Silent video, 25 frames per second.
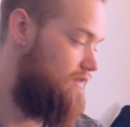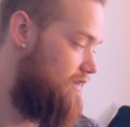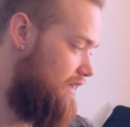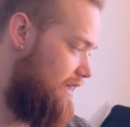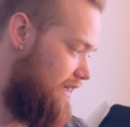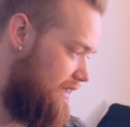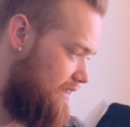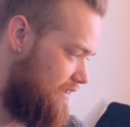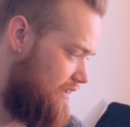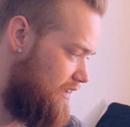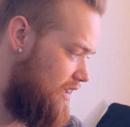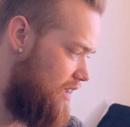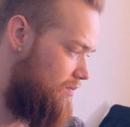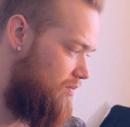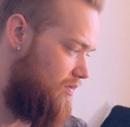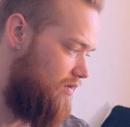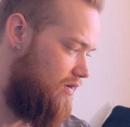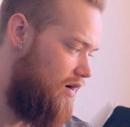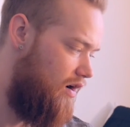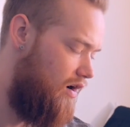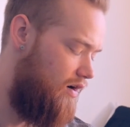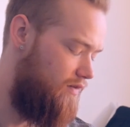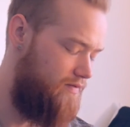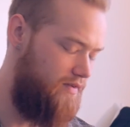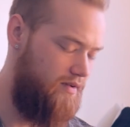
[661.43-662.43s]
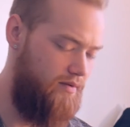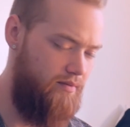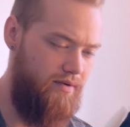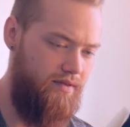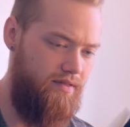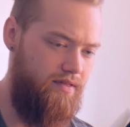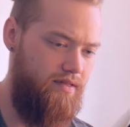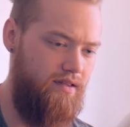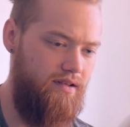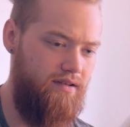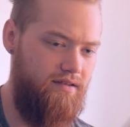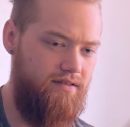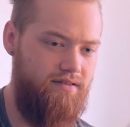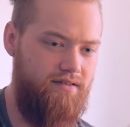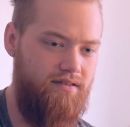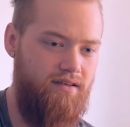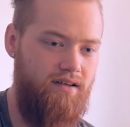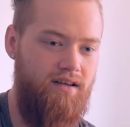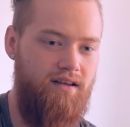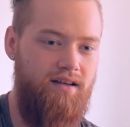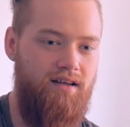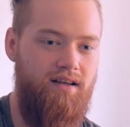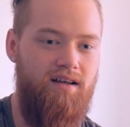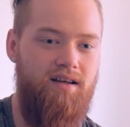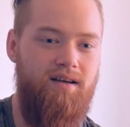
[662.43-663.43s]
I had a cup of coffee with this
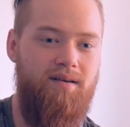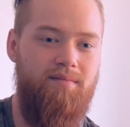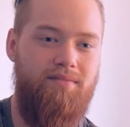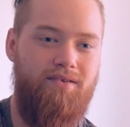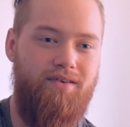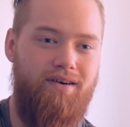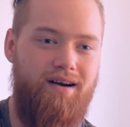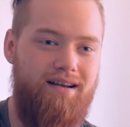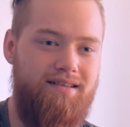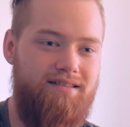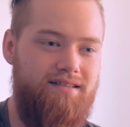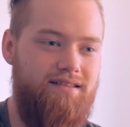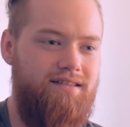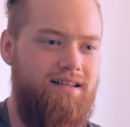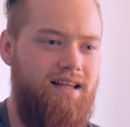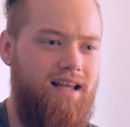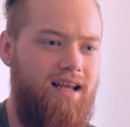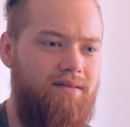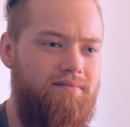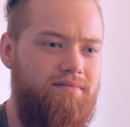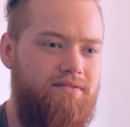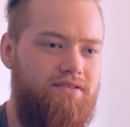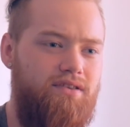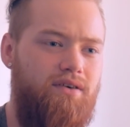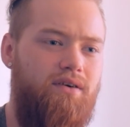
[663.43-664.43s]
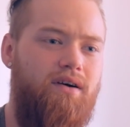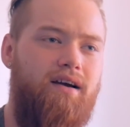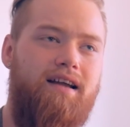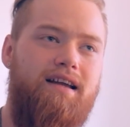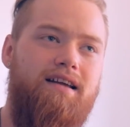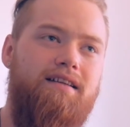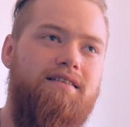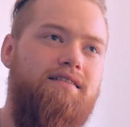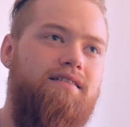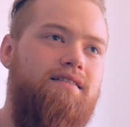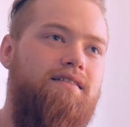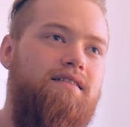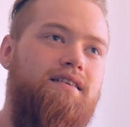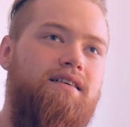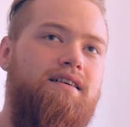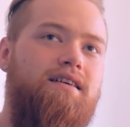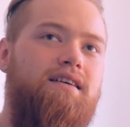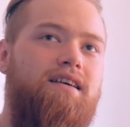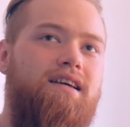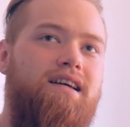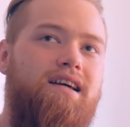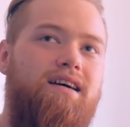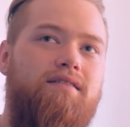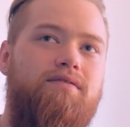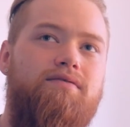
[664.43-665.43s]
Piracetam so I can
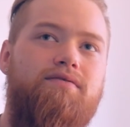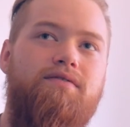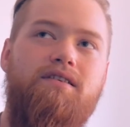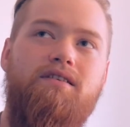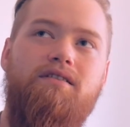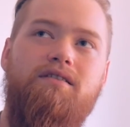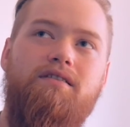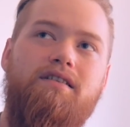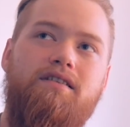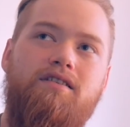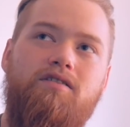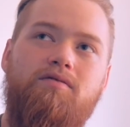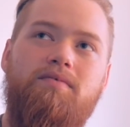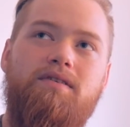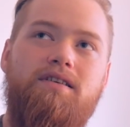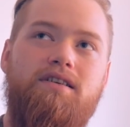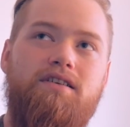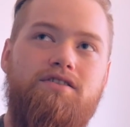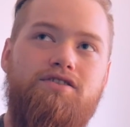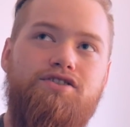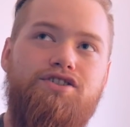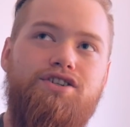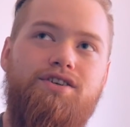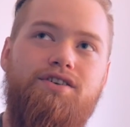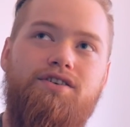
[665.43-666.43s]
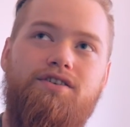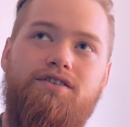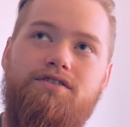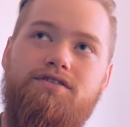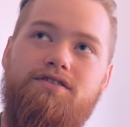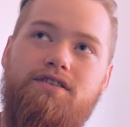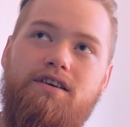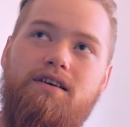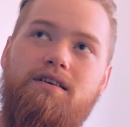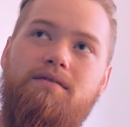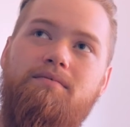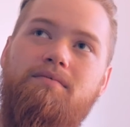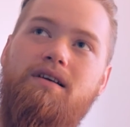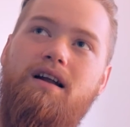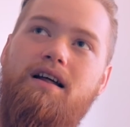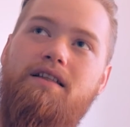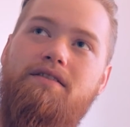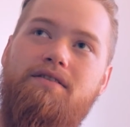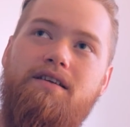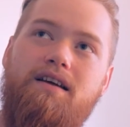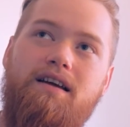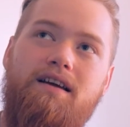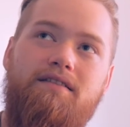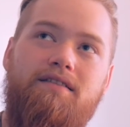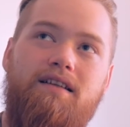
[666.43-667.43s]
feel a little bit of jitters, but I
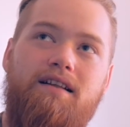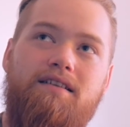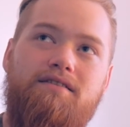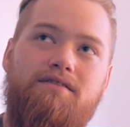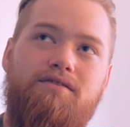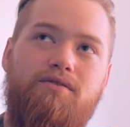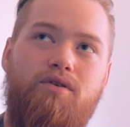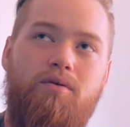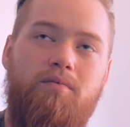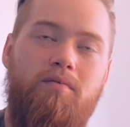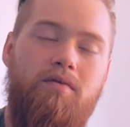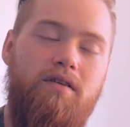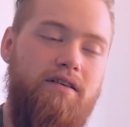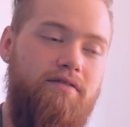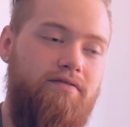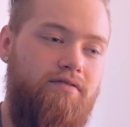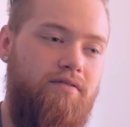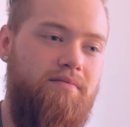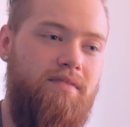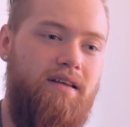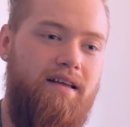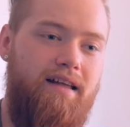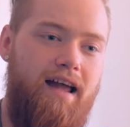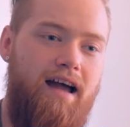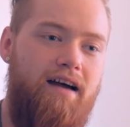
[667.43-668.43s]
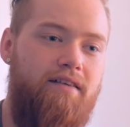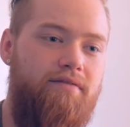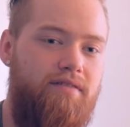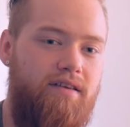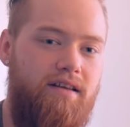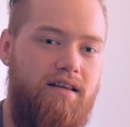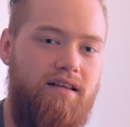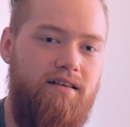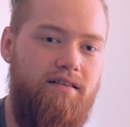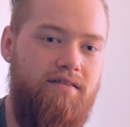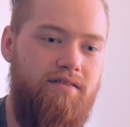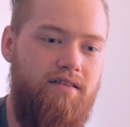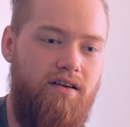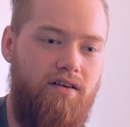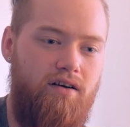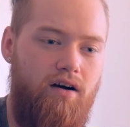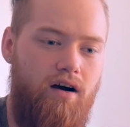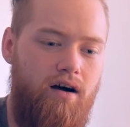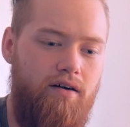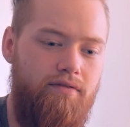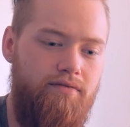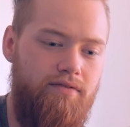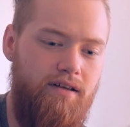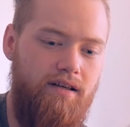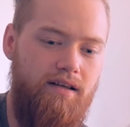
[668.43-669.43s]
think that's normally from the caffeine in the
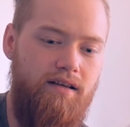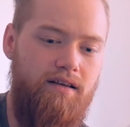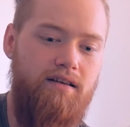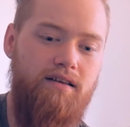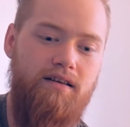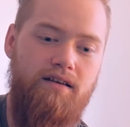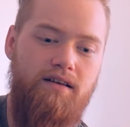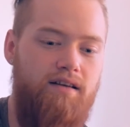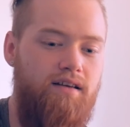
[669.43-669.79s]
coffee.